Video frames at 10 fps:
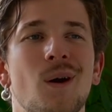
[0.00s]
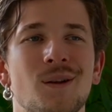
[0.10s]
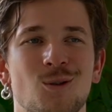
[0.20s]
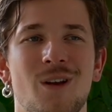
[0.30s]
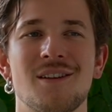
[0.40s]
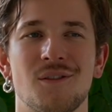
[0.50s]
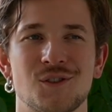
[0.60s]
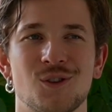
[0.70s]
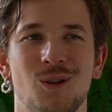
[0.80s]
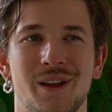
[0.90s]
one grain
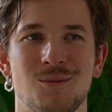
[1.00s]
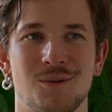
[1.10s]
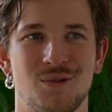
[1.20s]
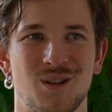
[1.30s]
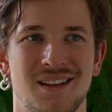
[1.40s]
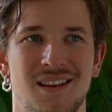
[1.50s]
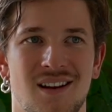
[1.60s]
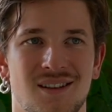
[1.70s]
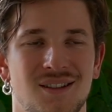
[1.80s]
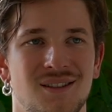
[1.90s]
of salt I would put
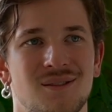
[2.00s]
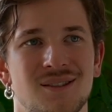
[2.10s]
in there